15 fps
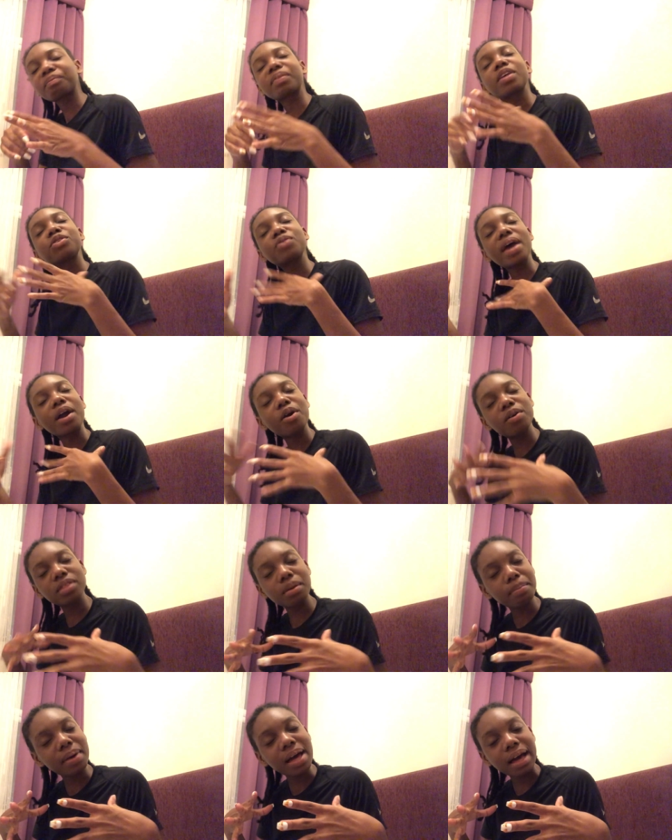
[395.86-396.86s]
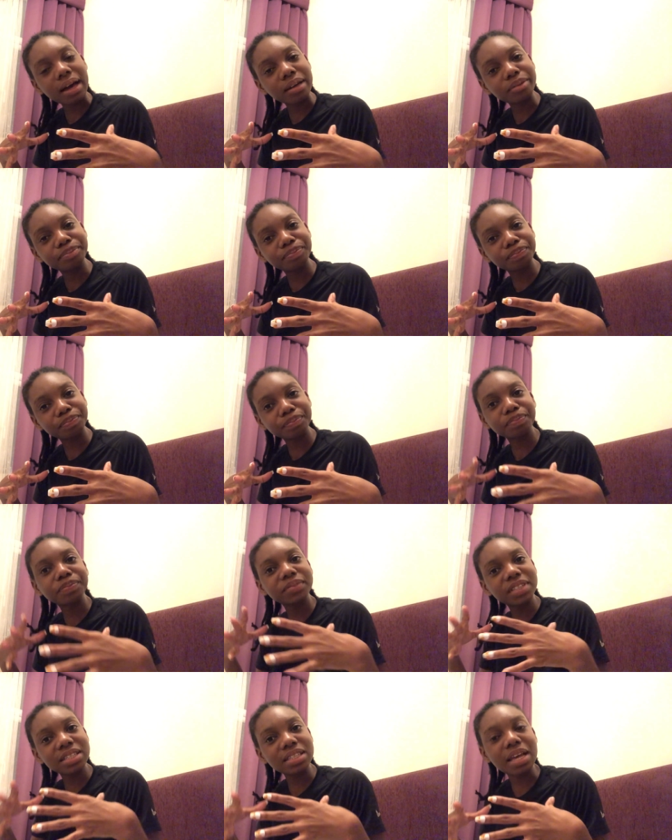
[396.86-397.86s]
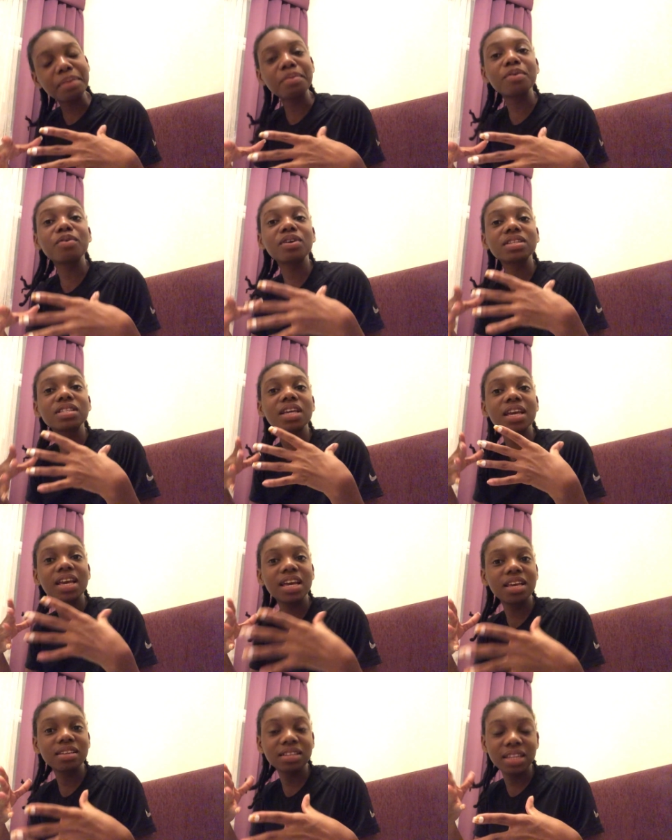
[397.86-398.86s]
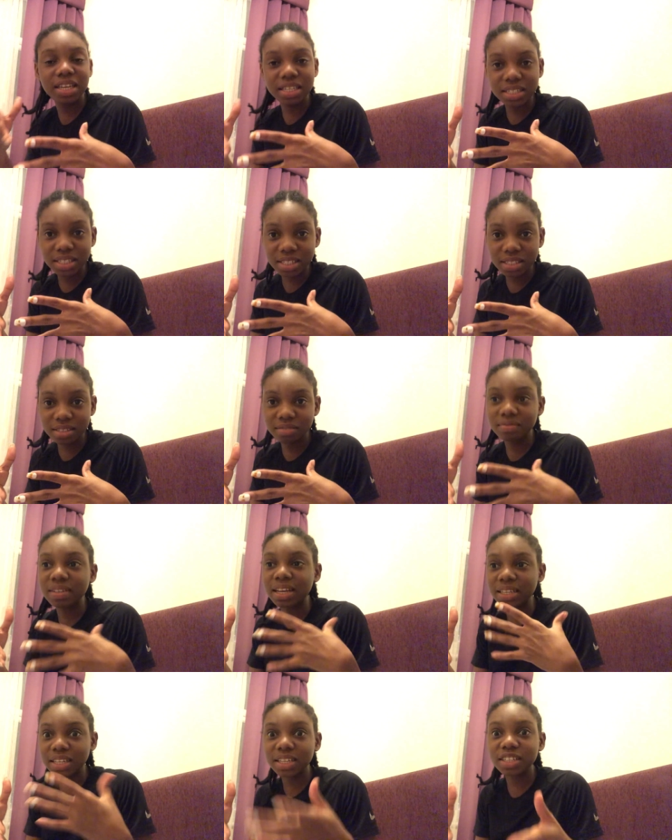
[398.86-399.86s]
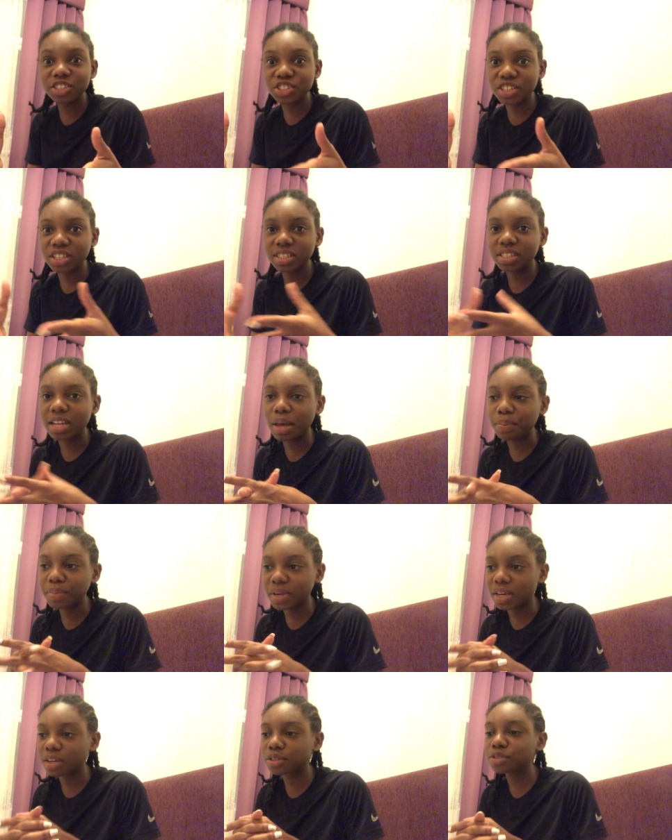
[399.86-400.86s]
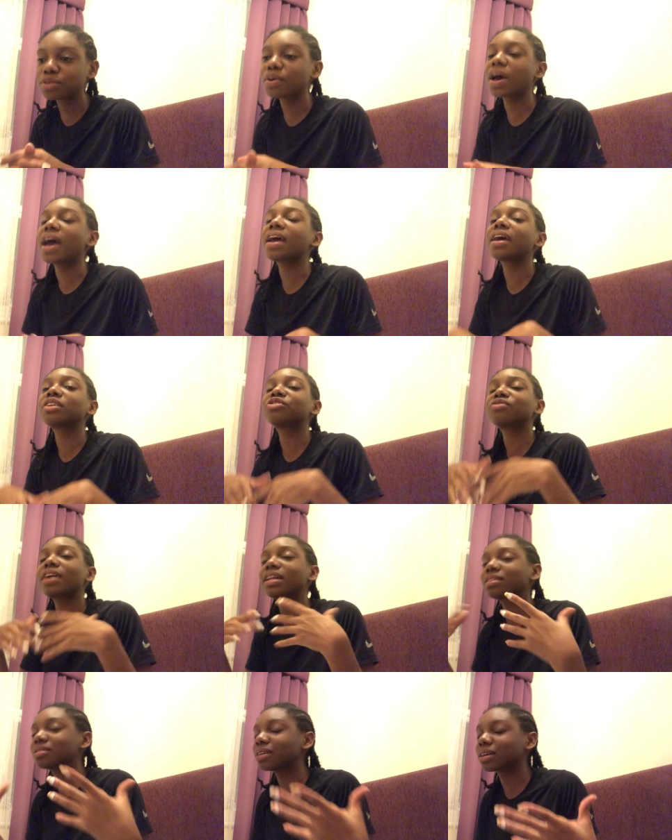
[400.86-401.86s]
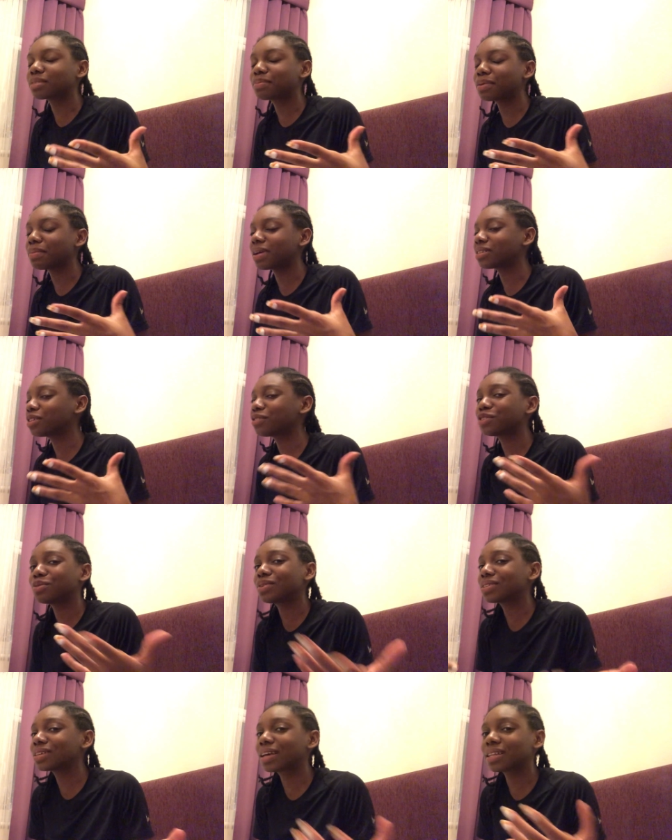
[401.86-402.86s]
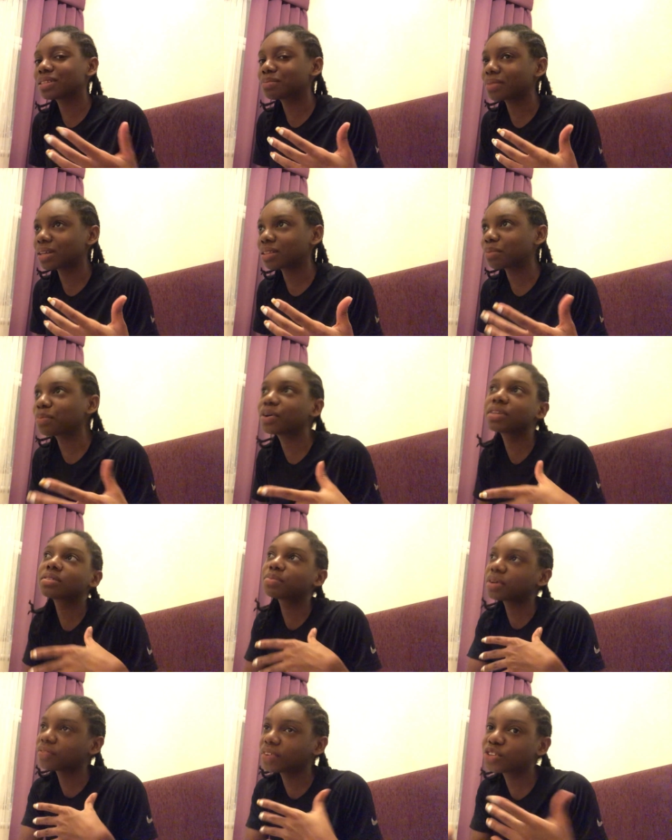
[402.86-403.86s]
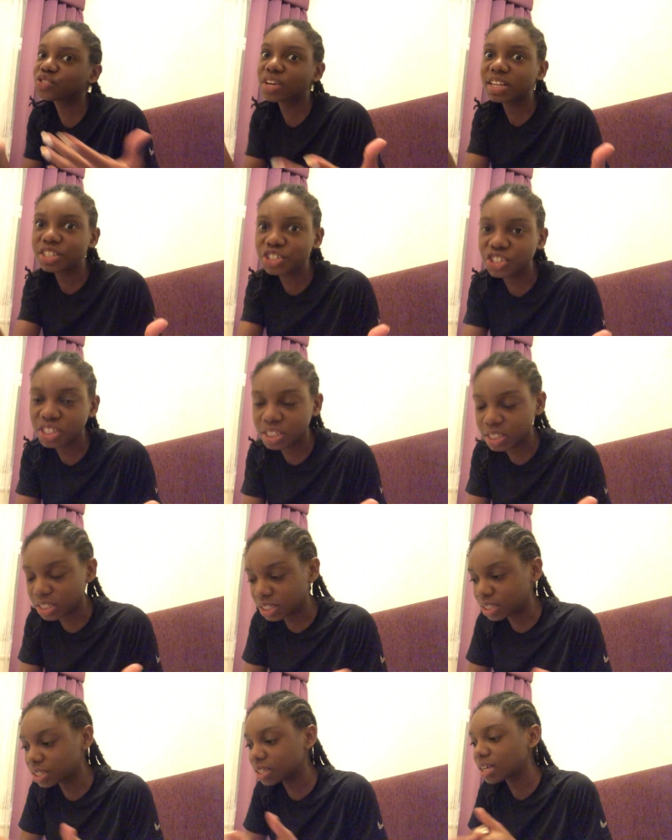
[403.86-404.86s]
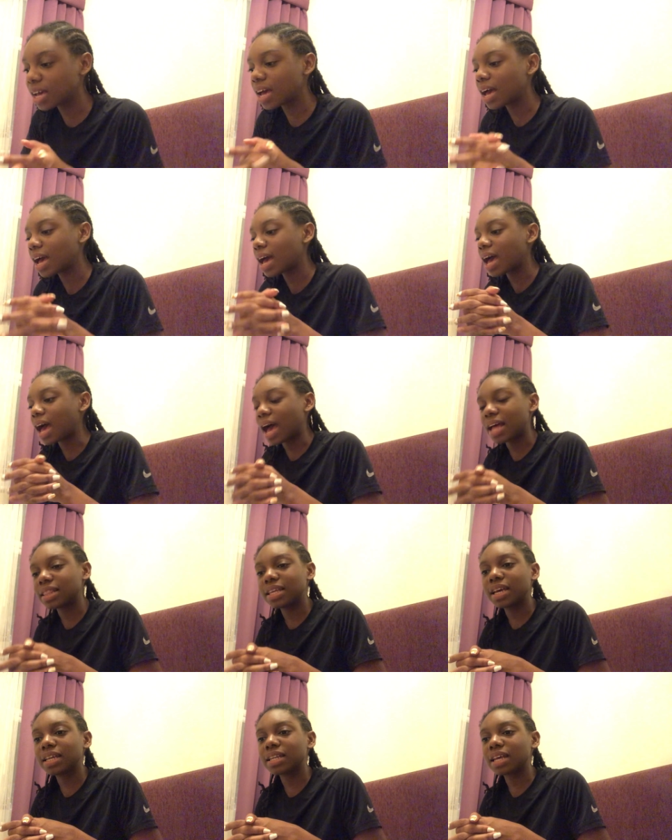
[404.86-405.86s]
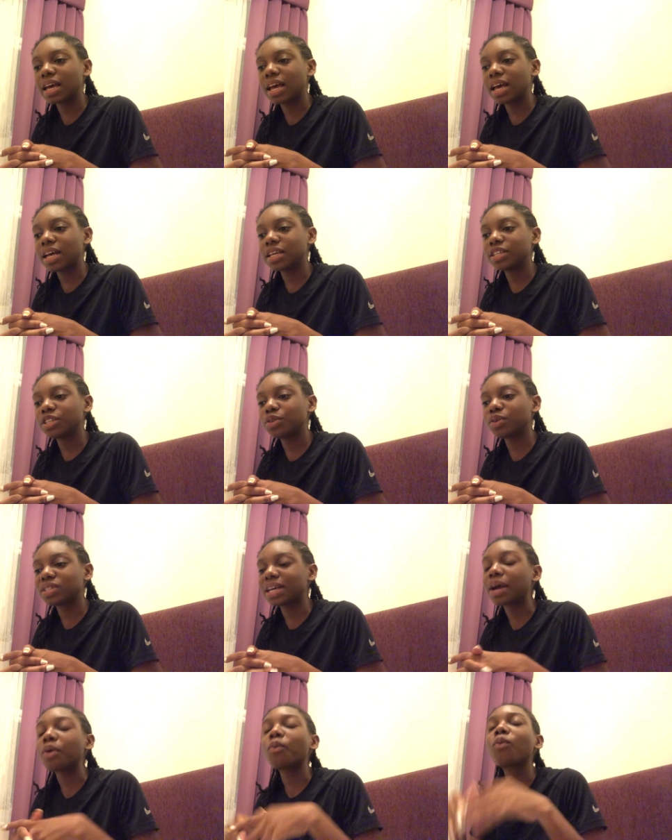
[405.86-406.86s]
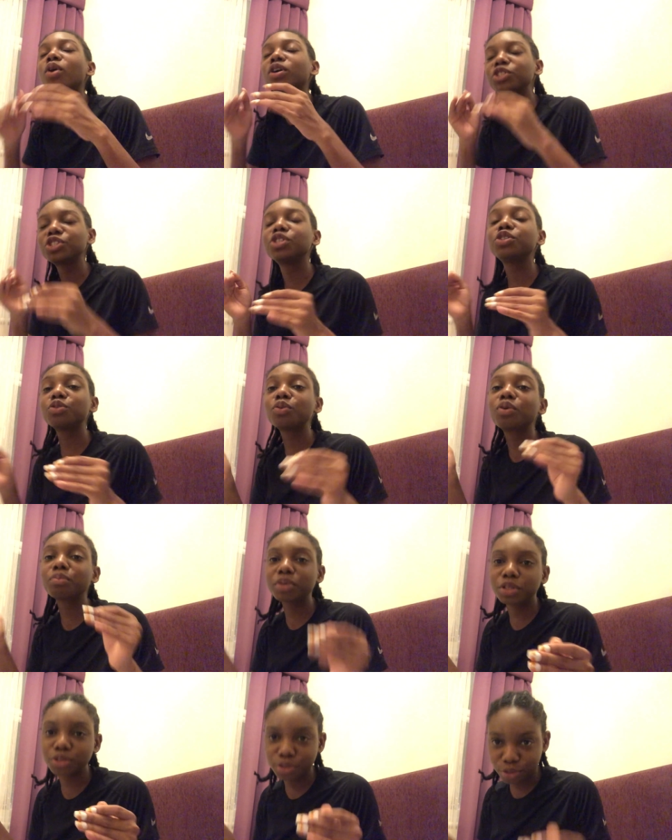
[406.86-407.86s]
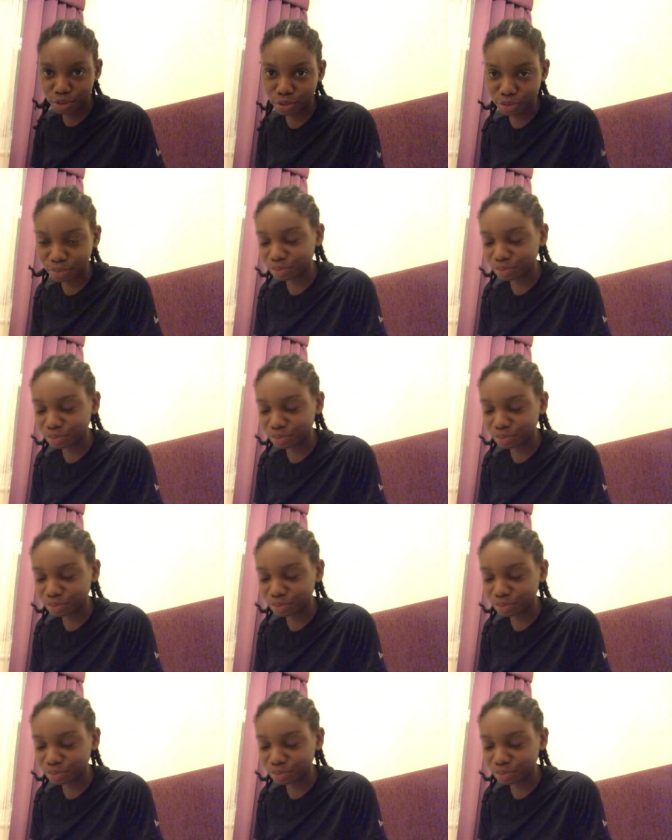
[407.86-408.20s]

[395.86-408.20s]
So I called them back. This time it was a lady, an English lady that picked. So I tried to explain myself. She wasn't getting me at the point, but eventually she did. And then she was like, what do you want me to do?